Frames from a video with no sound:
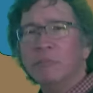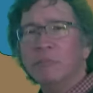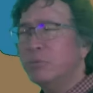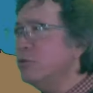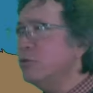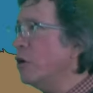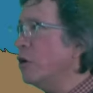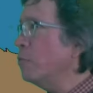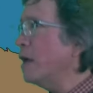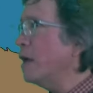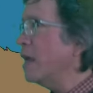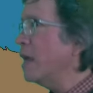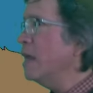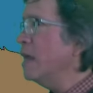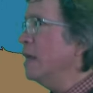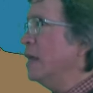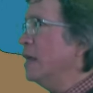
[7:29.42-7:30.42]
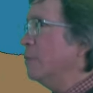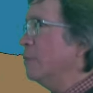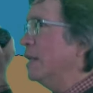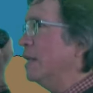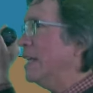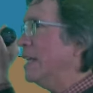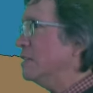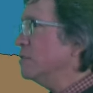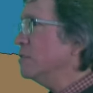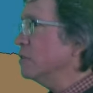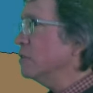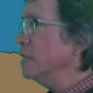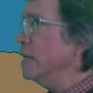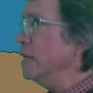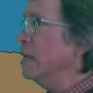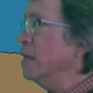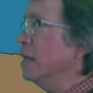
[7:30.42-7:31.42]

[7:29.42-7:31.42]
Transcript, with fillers: Prudhoe Bay, but easterly